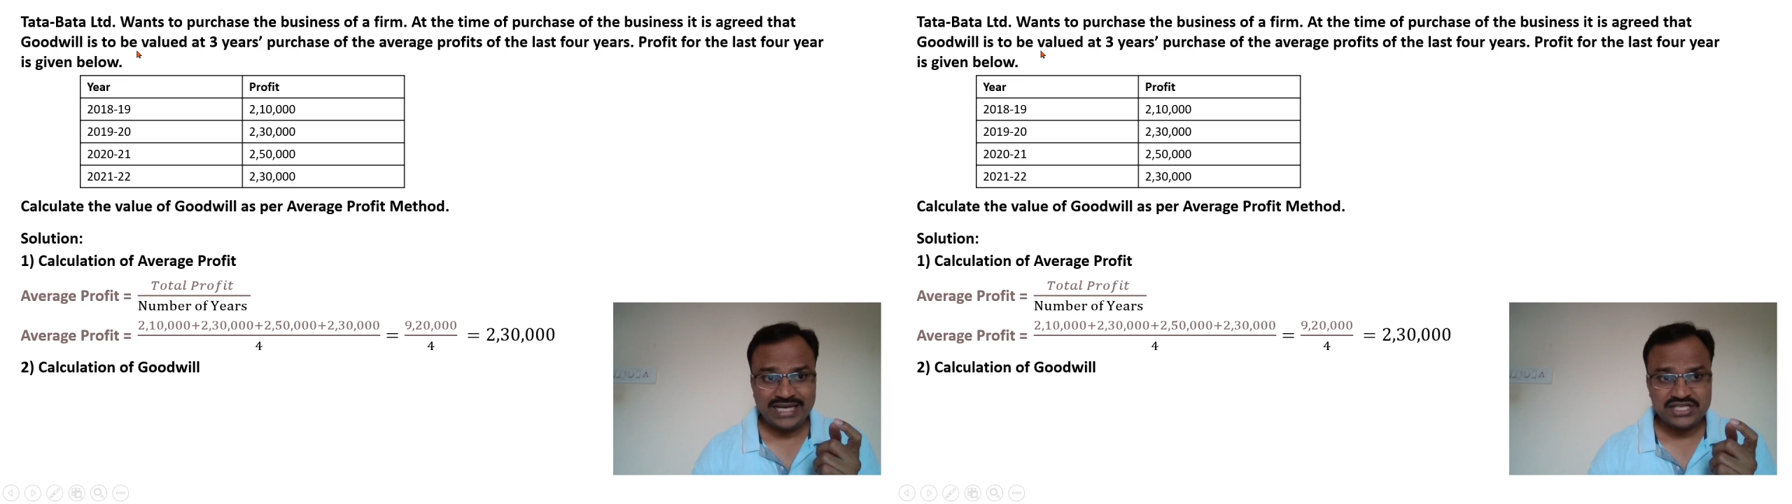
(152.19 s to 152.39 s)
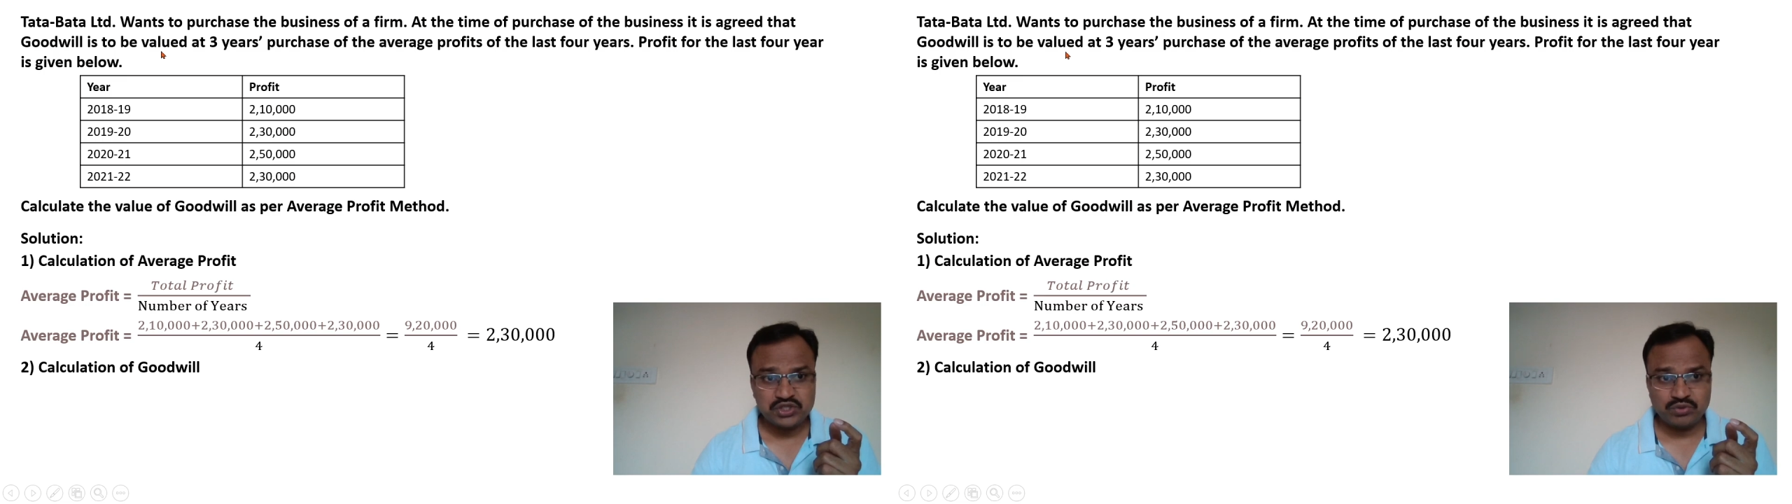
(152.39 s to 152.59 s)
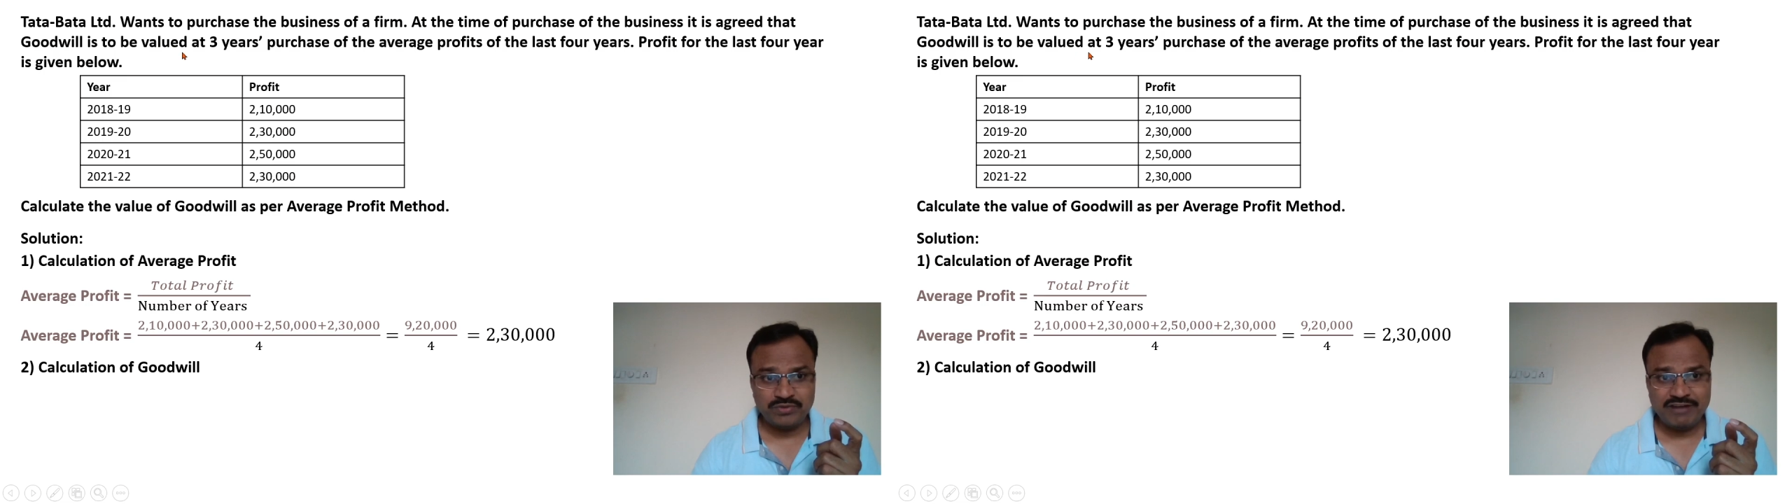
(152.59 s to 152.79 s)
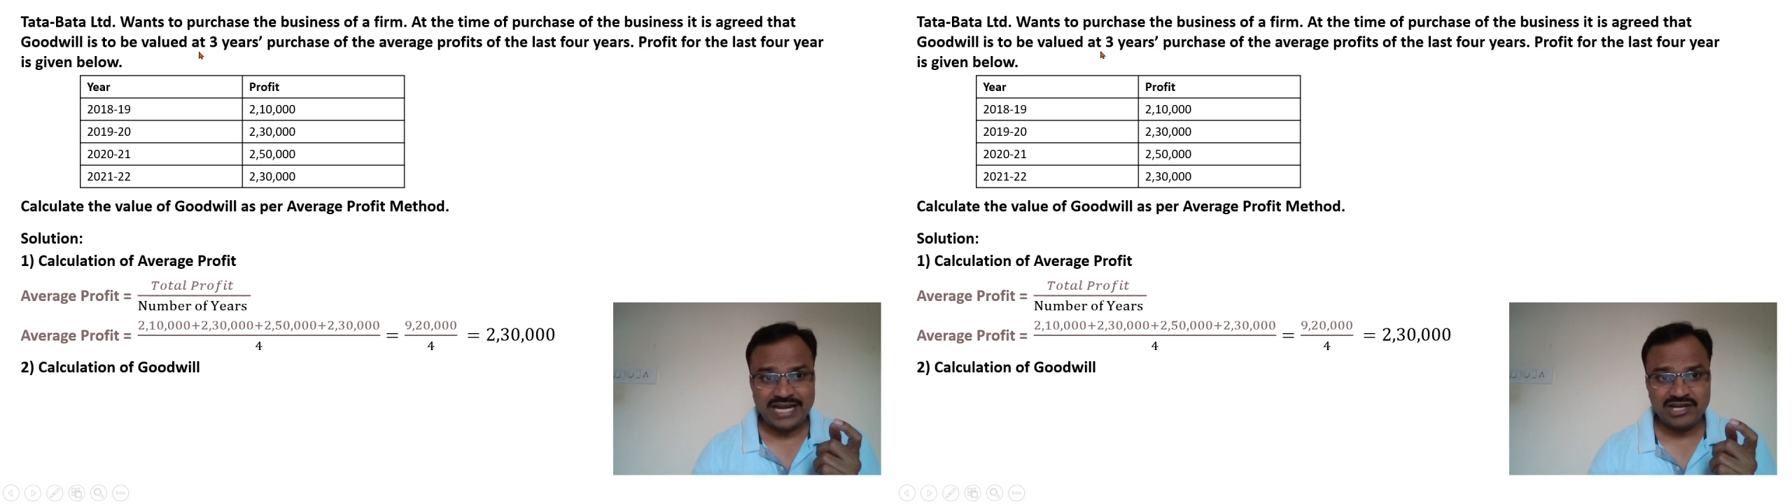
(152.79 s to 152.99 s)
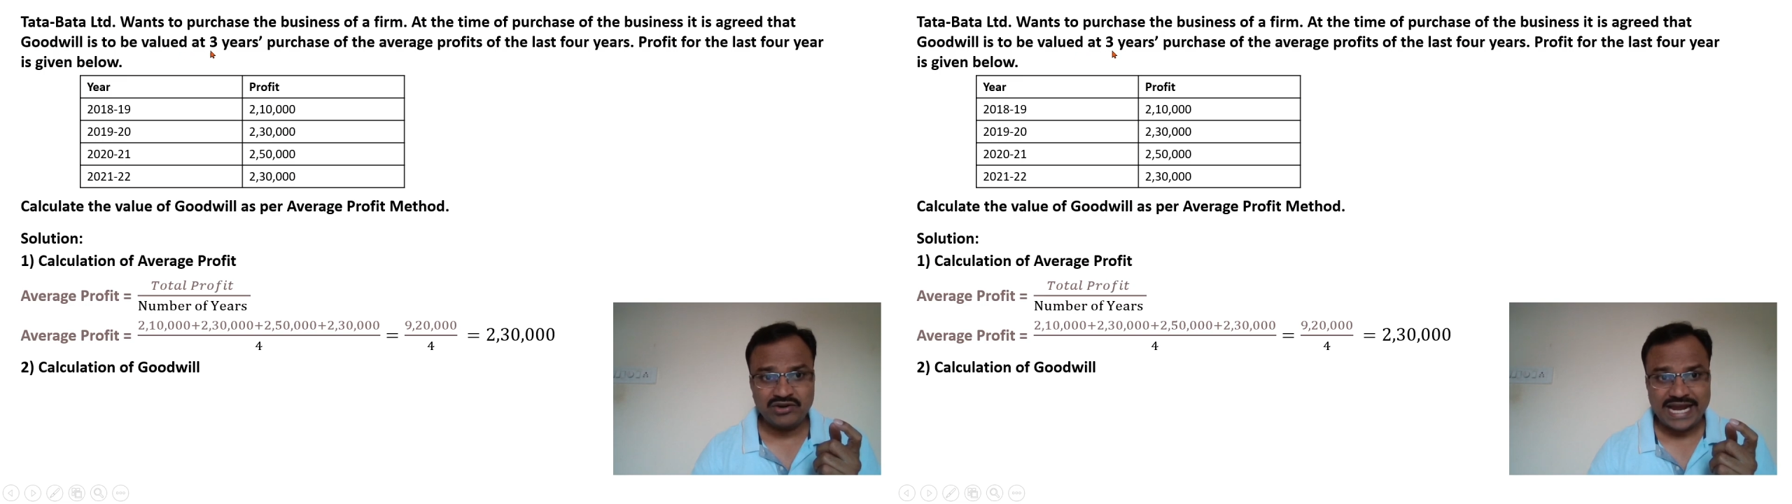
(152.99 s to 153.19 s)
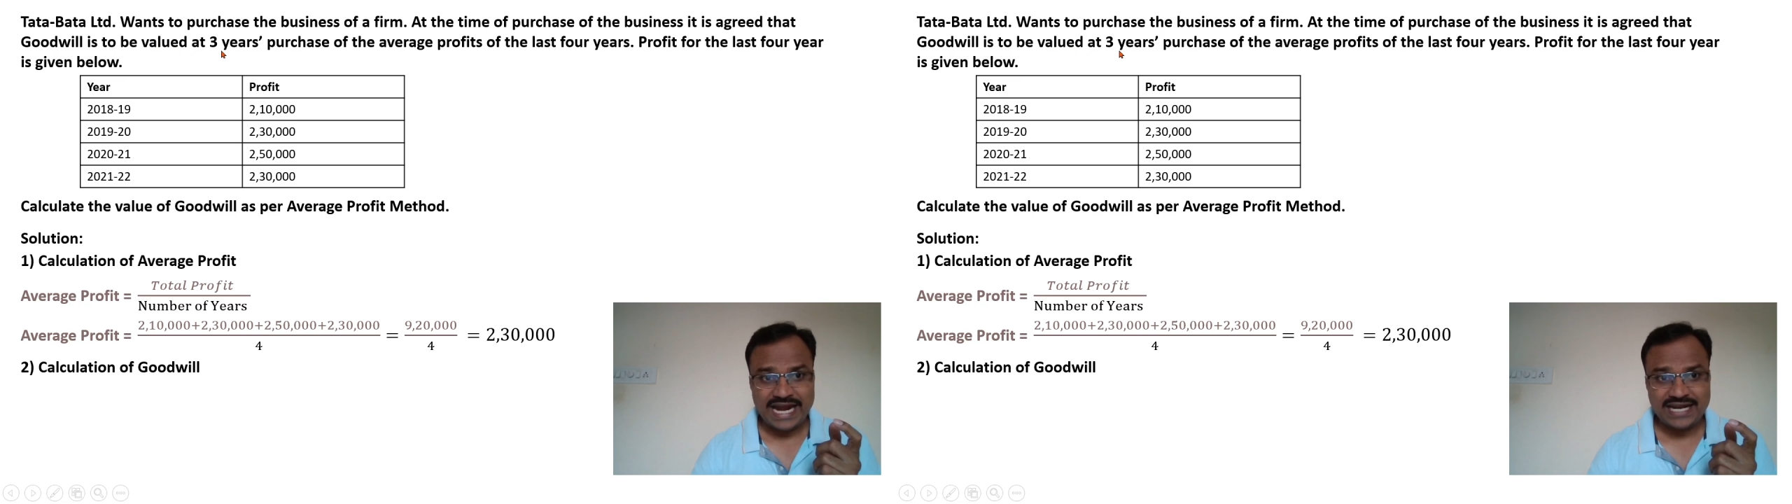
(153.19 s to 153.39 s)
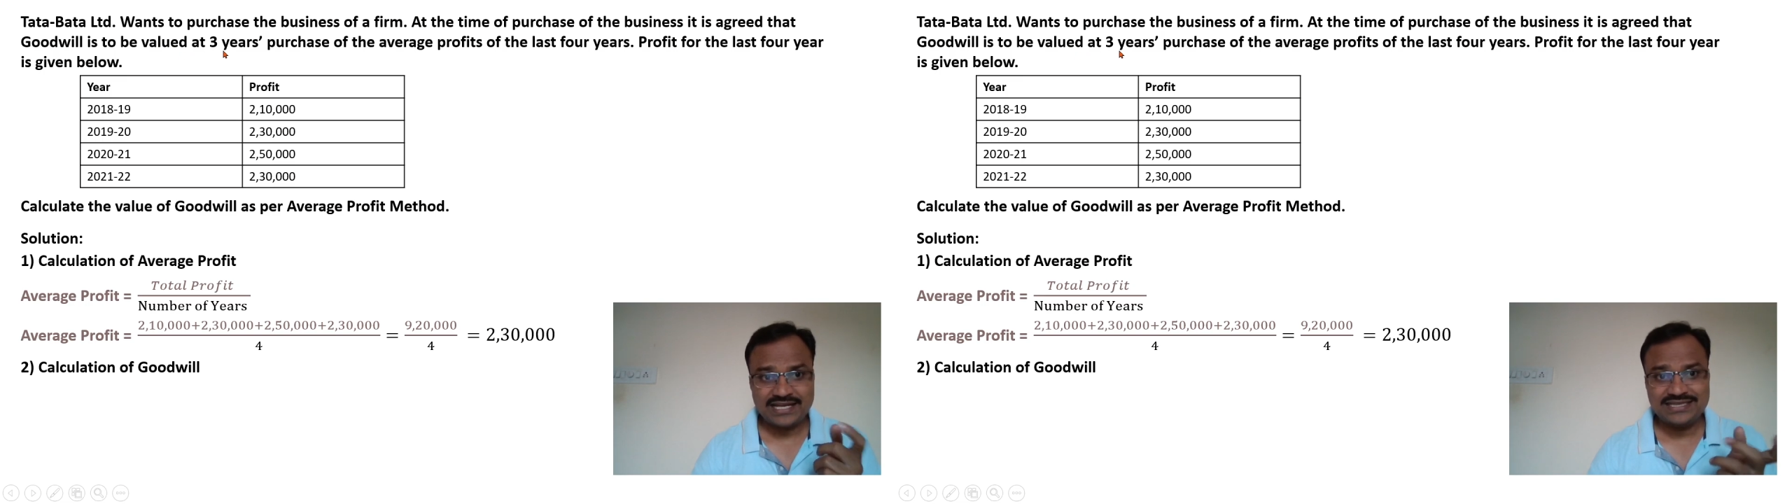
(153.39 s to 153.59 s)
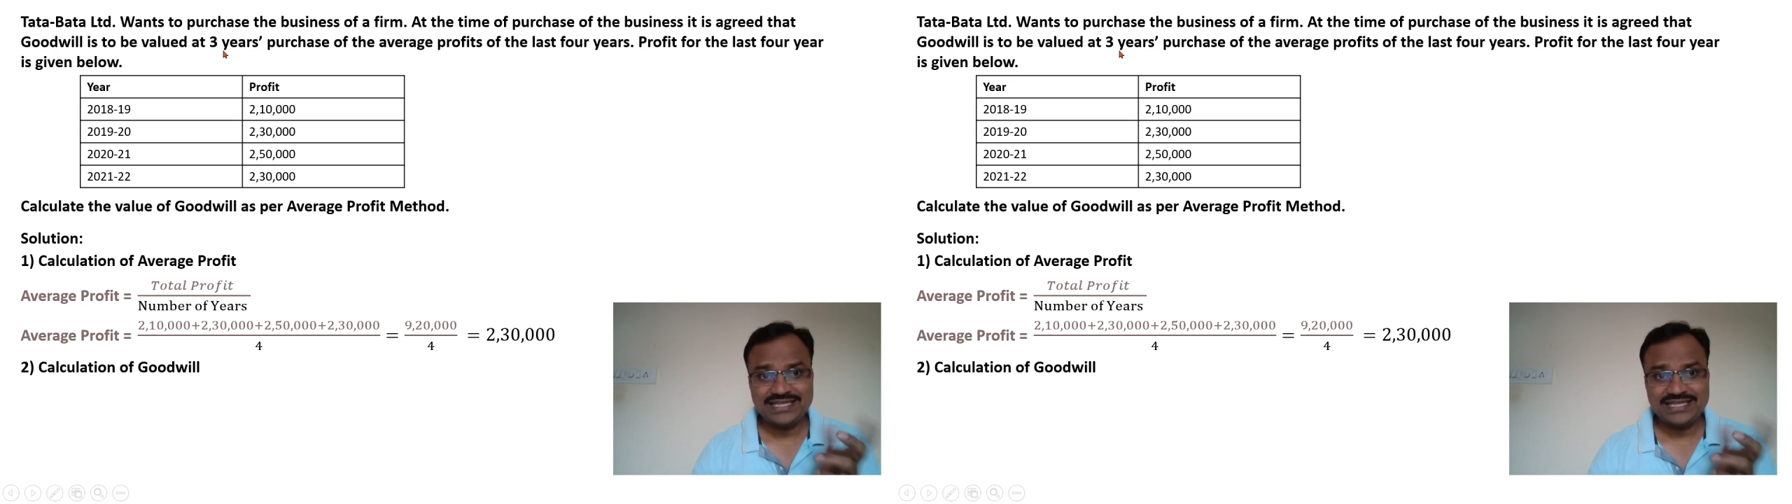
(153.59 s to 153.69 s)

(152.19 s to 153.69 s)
is to be valued at